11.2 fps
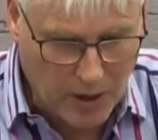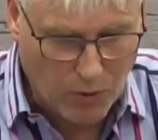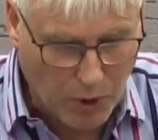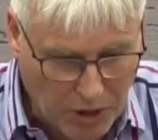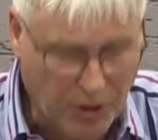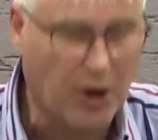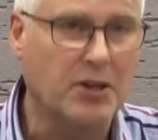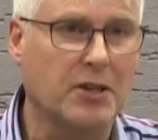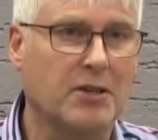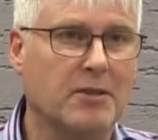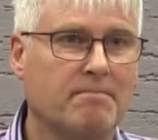without
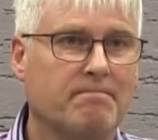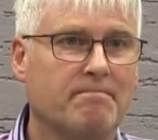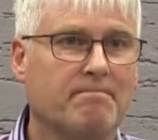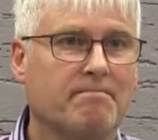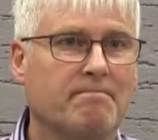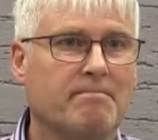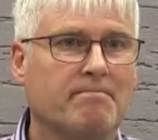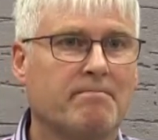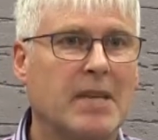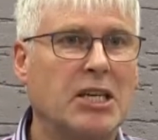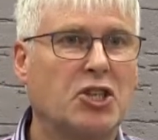it.
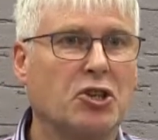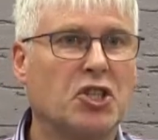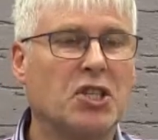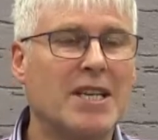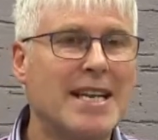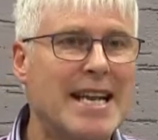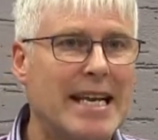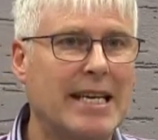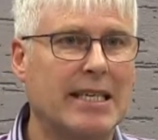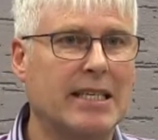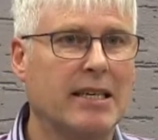They just need
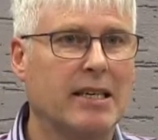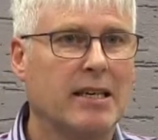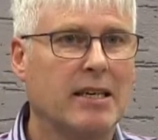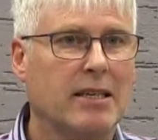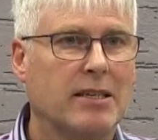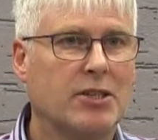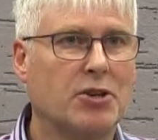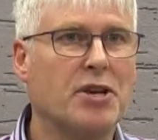it to